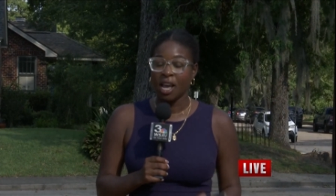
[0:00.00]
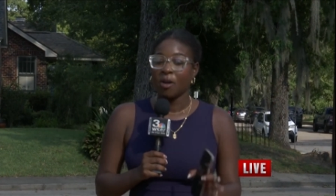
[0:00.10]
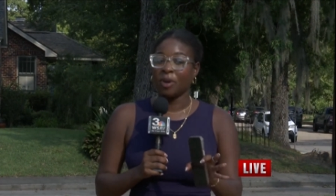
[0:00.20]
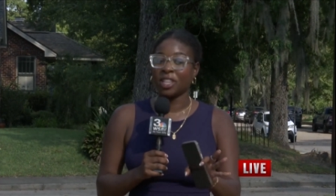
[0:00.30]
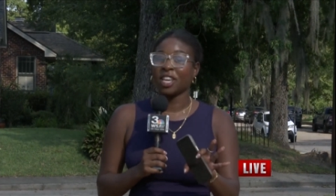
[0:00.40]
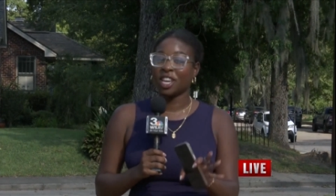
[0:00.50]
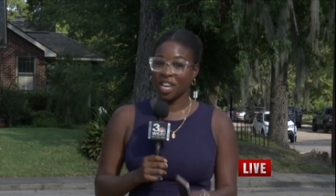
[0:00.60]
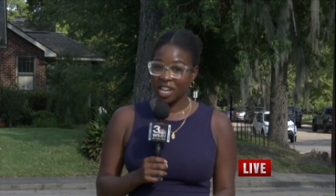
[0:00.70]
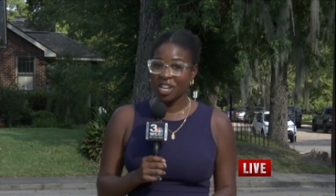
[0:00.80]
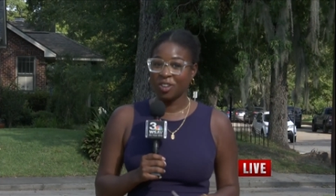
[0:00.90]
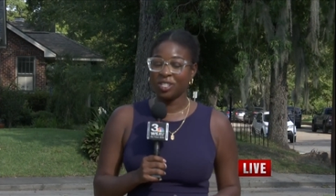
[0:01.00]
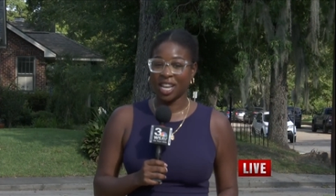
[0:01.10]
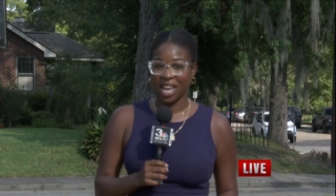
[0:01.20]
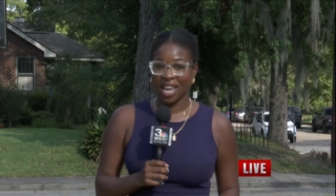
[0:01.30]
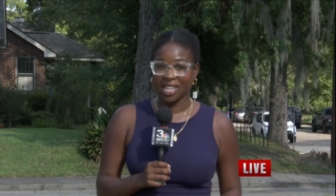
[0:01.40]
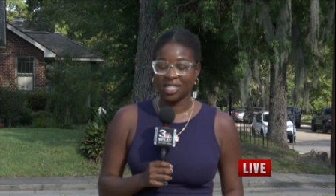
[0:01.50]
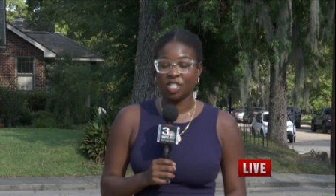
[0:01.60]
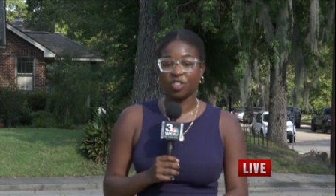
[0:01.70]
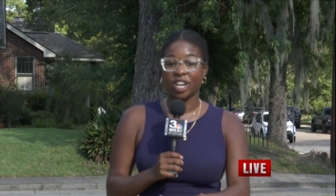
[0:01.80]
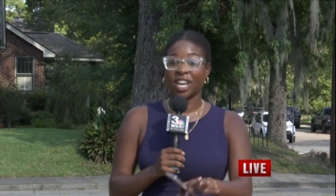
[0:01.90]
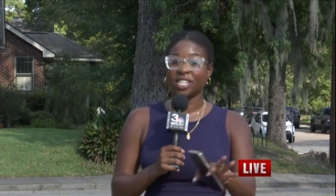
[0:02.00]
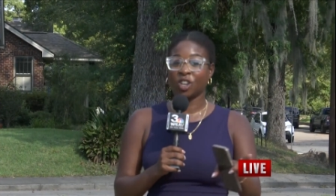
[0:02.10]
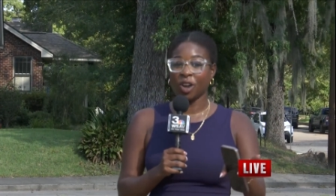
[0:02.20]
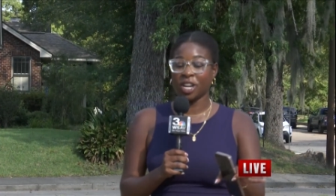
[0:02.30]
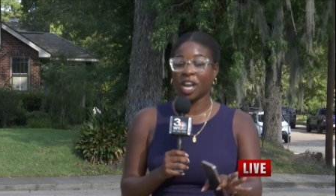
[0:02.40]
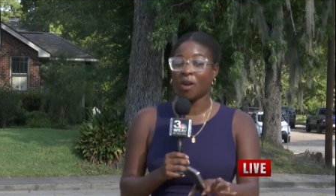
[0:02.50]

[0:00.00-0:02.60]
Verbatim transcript: But the good news is the tree is going to come